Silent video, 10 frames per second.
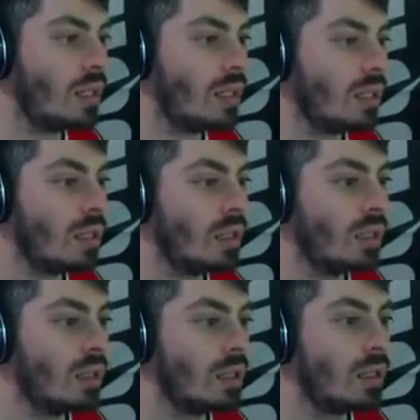
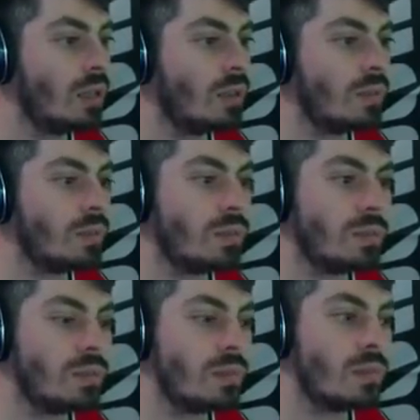
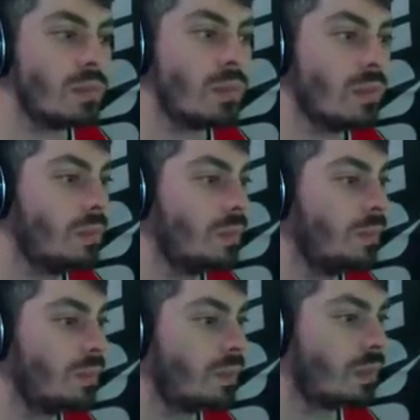
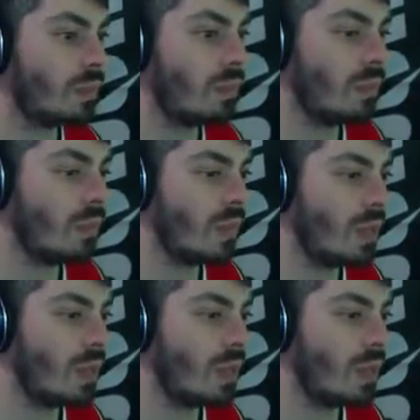No one is speaking in this clip.